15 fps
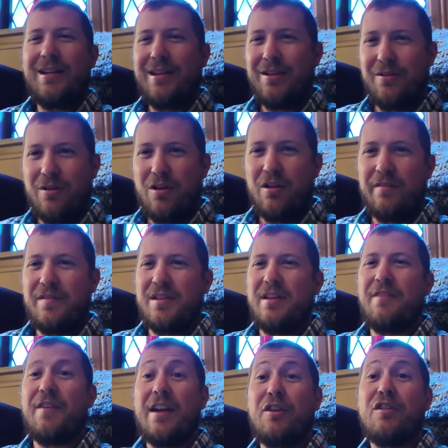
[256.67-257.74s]

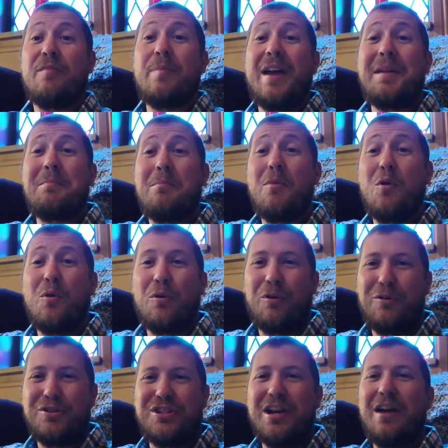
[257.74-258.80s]
if I could have been
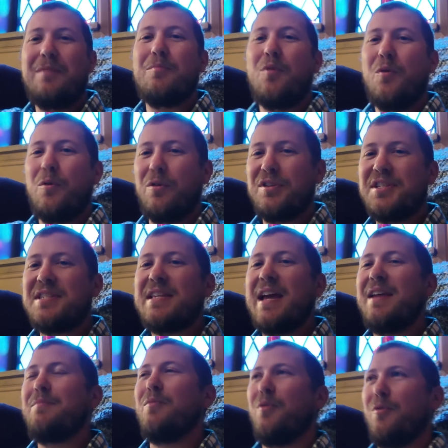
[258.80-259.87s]
more, done more,
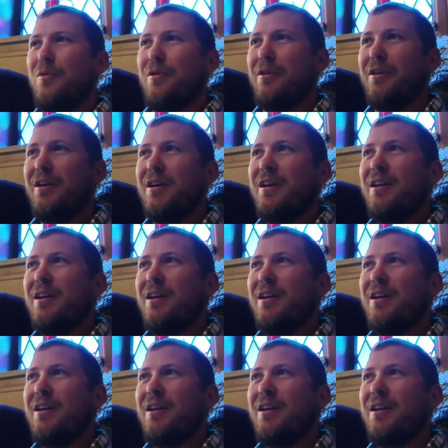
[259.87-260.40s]
said more,